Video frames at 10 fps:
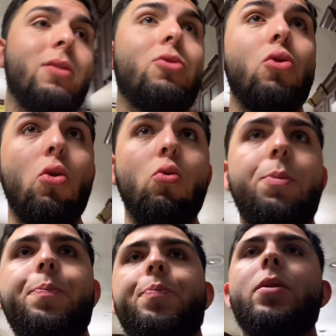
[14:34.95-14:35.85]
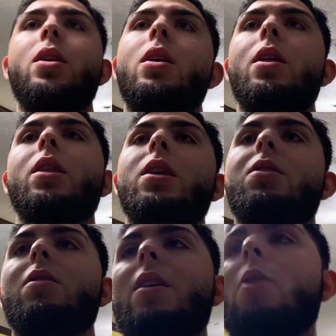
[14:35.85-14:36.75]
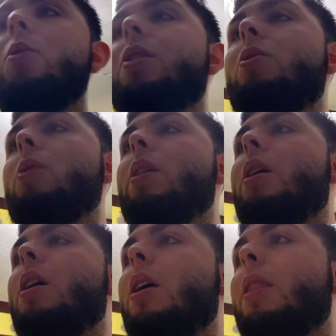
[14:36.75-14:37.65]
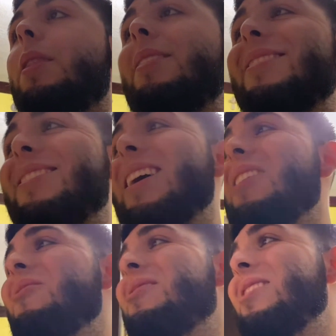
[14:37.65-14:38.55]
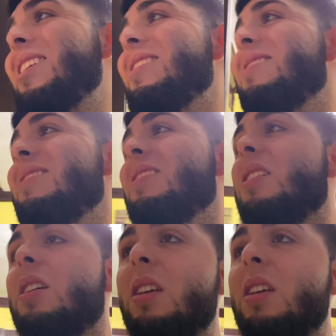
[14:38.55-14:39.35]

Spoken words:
So this is how we do it. This is how you stay young.